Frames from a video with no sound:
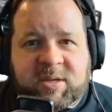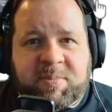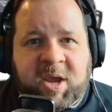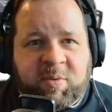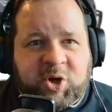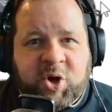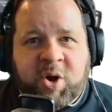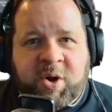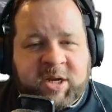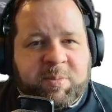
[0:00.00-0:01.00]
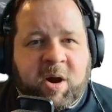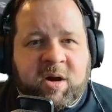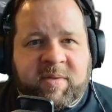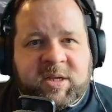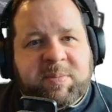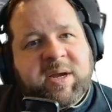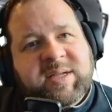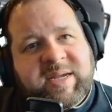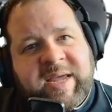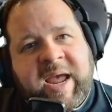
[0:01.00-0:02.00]
being returned as part of this. Because
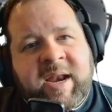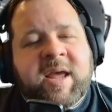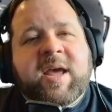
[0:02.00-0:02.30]
again,